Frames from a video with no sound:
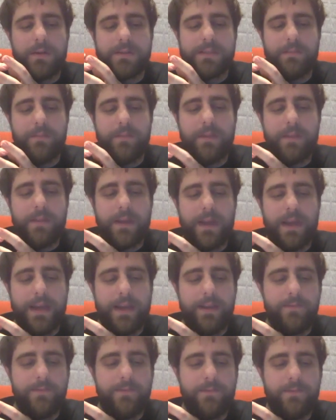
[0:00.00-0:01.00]
are some of the kind
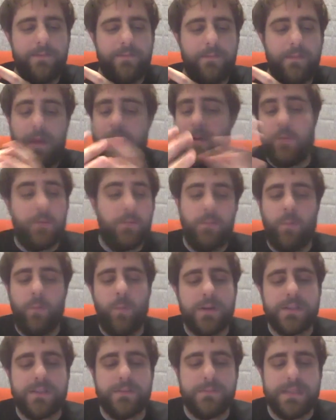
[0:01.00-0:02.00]
of, or
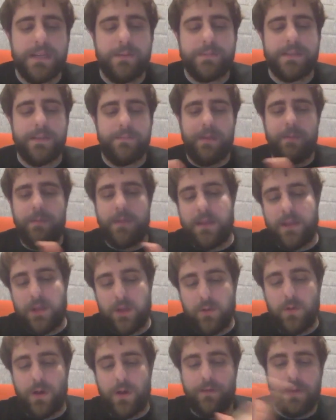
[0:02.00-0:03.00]
what are some tips that maybe
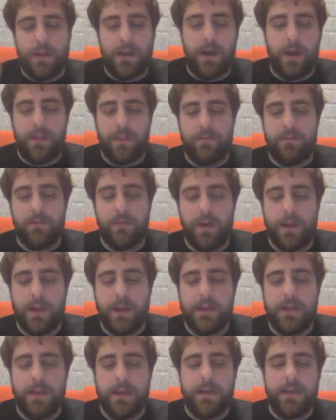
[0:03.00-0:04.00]
you, having gone through it,
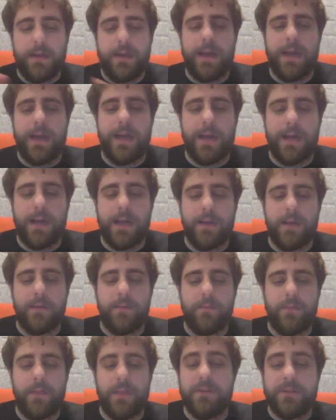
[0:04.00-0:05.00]

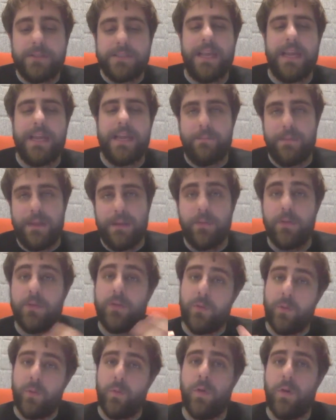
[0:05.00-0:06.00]
that you'd say to people
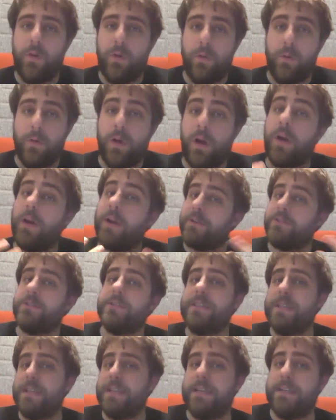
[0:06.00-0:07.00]
who are
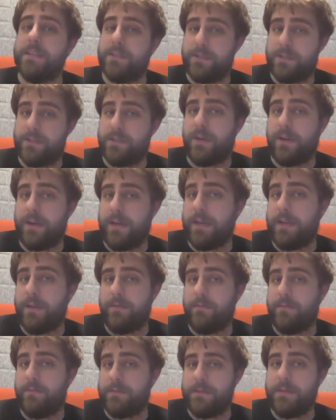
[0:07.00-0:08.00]
interested in
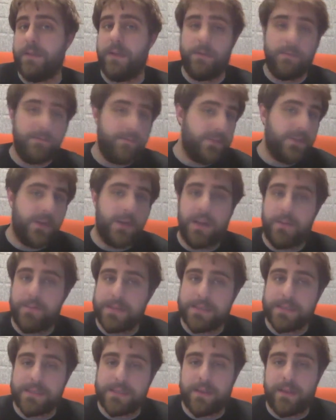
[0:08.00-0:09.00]
starting a
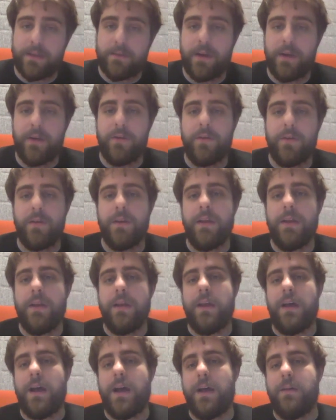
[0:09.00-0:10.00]
business on their own?
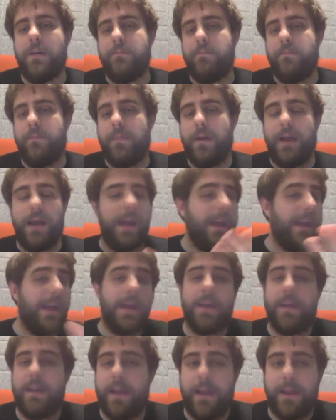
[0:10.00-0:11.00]

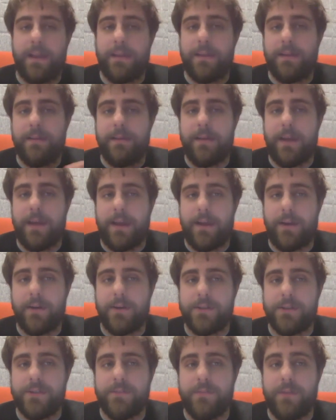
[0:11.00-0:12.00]
I
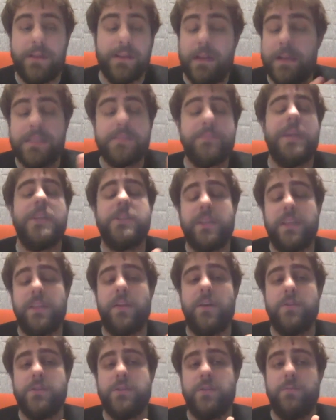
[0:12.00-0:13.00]
heard you, and especially
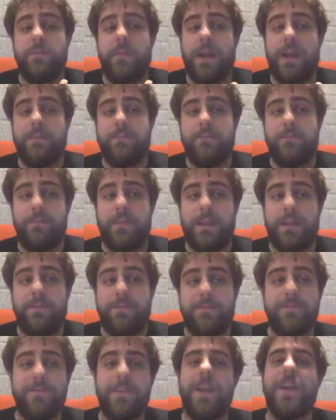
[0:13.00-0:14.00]
those who might be
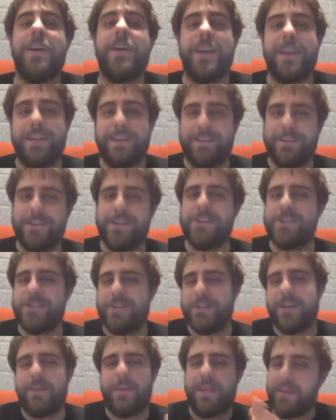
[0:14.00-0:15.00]
very
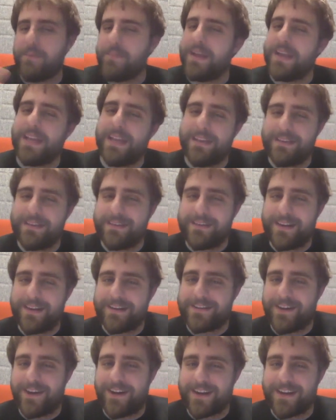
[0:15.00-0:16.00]
concerned about the money
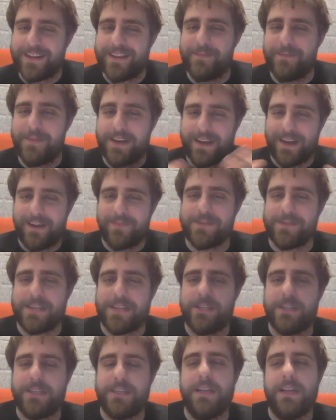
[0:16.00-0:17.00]
talk and the money
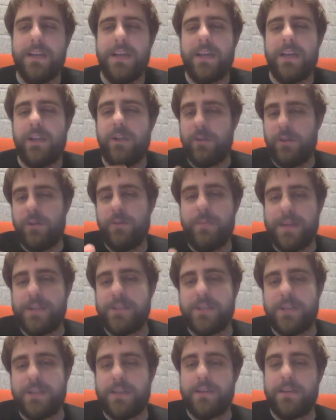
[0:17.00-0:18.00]
conversation. You
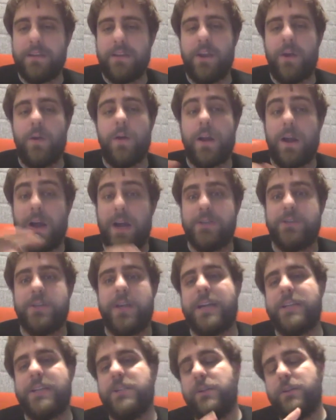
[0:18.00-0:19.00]
mentioned, a
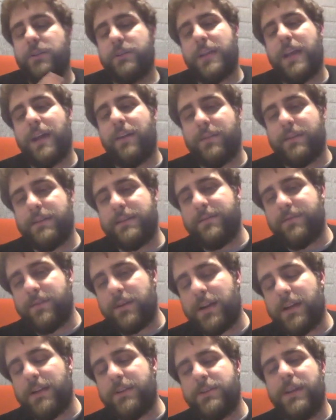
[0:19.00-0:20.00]
contract. You used to have a different
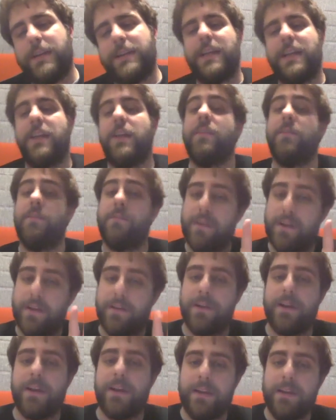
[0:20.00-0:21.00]
contract. Now you have a very,
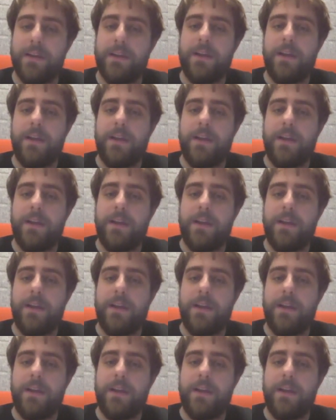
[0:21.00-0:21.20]
very